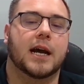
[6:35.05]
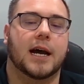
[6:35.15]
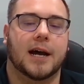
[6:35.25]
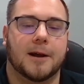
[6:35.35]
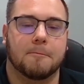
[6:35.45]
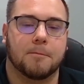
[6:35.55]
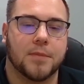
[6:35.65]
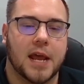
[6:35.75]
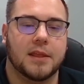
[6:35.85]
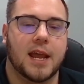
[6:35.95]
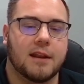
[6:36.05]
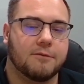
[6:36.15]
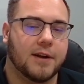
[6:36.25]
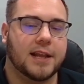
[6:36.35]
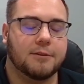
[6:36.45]
And then
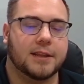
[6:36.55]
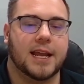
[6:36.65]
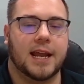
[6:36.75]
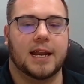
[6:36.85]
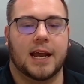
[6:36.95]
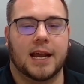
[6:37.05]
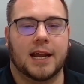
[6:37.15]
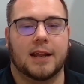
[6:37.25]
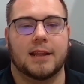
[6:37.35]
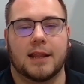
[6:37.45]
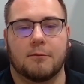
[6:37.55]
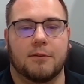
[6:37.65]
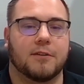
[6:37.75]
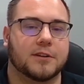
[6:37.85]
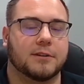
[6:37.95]
finally with that, then
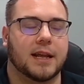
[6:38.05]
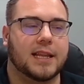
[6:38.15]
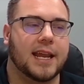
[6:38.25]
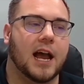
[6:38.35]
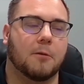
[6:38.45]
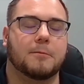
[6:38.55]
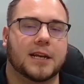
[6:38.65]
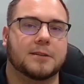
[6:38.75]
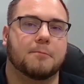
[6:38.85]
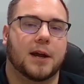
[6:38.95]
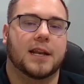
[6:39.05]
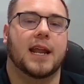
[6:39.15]
we've also got the help desk button.